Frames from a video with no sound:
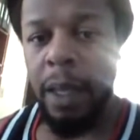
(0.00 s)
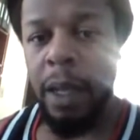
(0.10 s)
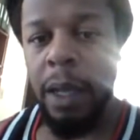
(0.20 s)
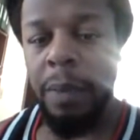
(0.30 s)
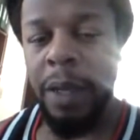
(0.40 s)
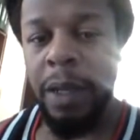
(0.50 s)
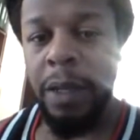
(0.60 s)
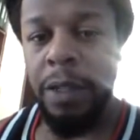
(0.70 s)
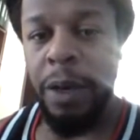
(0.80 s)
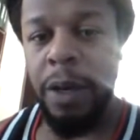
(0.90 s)
I'm not gonna
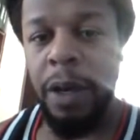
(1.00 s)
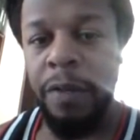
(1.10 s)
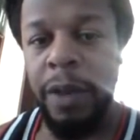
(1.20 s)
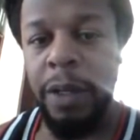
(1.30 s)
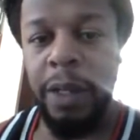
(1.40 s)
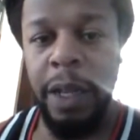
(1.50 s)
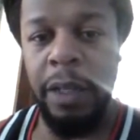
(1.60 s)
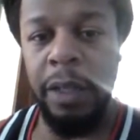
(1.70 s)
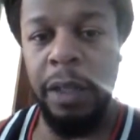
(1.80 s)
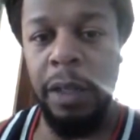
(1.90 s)
turn off all the lights
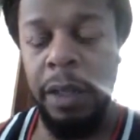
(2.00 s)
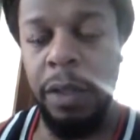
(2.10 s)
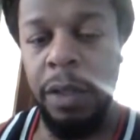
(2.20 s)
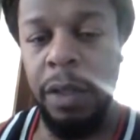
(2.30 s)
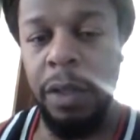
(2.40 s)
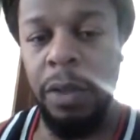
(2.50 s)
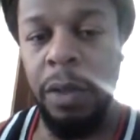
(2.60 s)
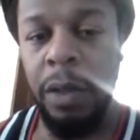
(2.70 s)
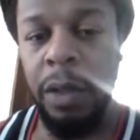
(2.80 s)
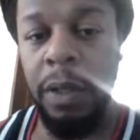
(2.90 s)
just to use this
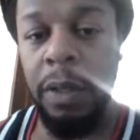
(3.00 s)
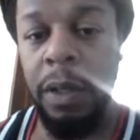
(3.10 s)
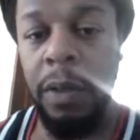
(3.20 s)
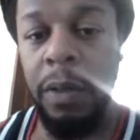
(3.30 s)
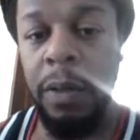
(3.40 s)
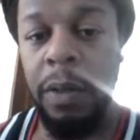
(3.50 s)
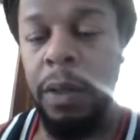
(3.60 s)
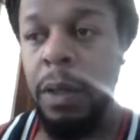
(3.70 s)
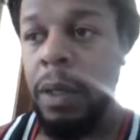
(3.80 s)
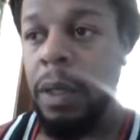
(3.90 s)
controller. So
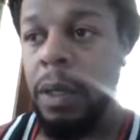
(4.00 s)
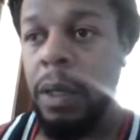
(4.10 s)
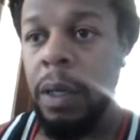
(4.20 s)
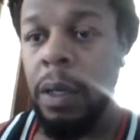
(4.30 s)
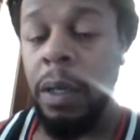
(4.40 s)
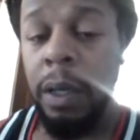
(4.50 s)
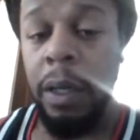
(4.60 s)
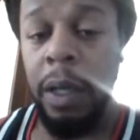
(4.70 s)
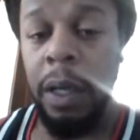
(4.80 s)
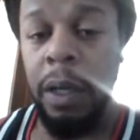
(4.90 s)

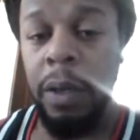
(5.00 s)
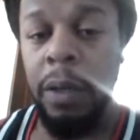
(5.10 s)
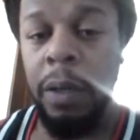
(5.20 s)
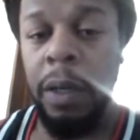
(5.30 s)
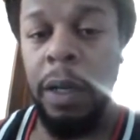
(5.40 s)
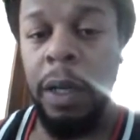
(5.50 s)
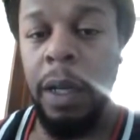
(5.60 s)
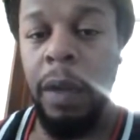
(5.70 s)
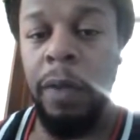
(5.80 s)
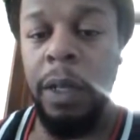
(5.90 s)
thank you.
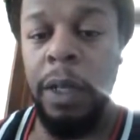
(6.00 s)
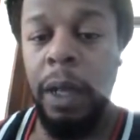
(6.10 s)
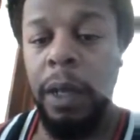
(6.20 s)
Have a good day.